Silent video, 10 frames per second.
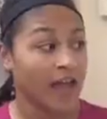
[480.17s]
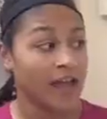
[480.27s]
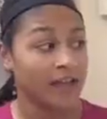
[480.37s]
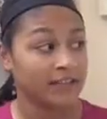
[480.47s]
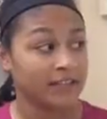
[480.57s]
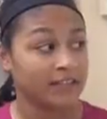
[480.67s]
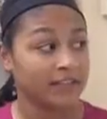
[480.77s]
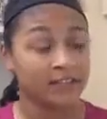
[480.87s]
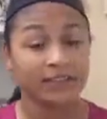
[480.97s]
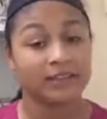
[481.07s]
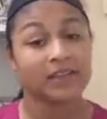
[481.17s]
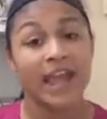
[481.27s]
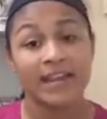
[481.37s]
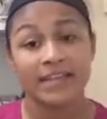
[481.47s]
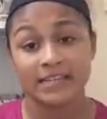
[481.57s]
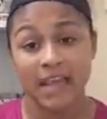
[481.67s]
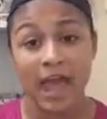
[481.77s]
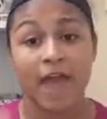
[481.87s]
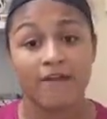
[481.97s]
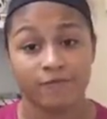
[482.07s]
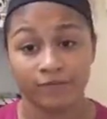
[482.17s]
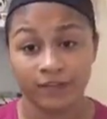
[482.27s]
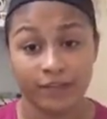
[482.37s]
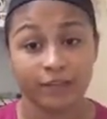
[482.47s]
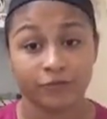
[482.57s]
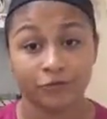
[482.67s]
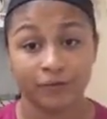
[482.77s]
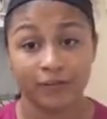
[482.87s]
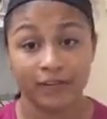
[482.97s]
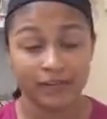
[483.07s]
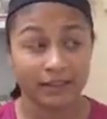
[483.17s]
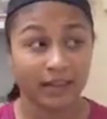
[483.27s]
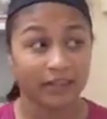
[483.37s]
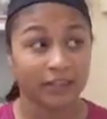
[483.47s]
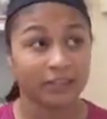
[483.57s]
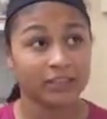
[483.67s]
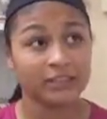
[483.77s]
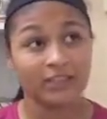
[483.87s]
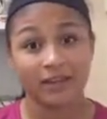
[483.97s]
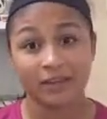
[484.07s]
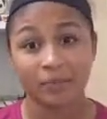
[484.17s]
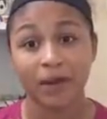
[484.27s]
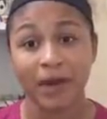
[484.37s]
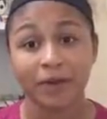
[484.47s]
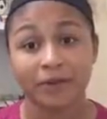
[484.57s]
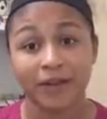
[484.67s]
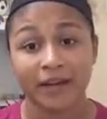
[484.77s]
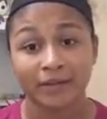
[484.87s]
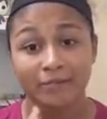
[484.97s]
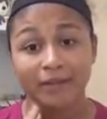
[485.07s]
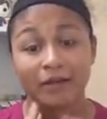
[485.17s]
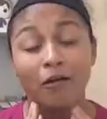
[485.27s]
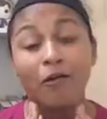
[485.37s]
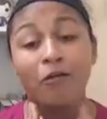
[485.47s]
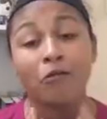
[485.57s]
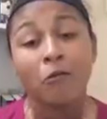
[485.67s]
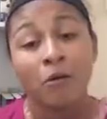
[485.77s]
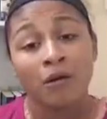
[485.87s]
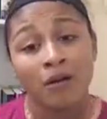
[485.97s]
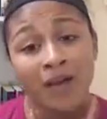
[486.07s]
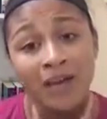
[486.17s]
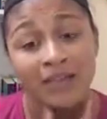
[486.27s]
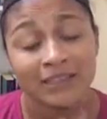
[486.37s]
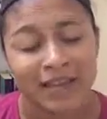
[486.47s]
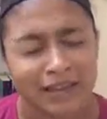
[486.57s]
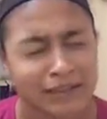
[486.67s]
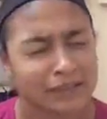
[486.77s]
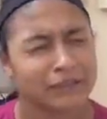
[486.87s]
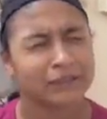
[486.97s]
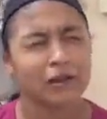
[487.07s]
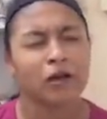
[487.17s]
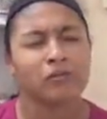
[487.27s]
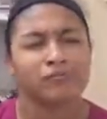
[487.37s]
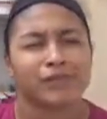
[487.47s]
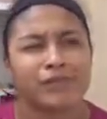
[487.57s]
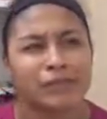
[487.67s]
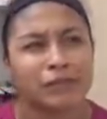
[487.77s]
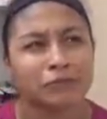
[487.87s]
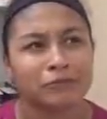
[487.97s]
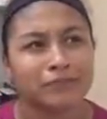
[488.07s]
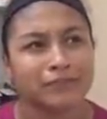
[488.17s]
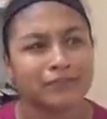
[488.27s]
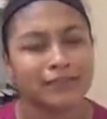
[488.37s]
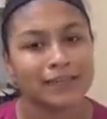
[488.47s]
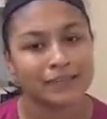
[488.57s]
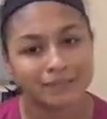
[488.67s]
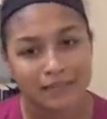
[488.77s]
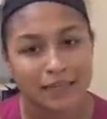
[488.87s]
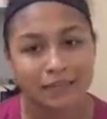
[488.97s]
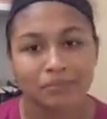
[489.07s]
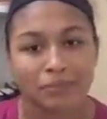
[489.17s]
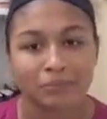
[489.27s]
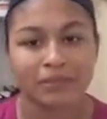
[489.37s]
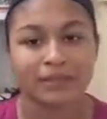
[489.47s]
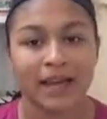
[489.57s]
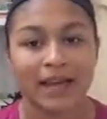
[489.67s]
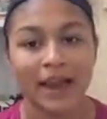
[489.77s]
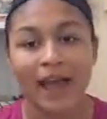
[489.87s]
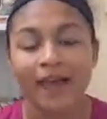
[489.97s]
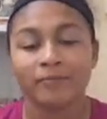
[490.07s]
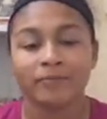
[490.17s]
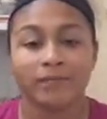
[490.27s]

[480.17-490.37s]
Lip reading: and that is everything for me. Like, he's like pirate. I'm like, oh, that is so cute. Just keep doing that. I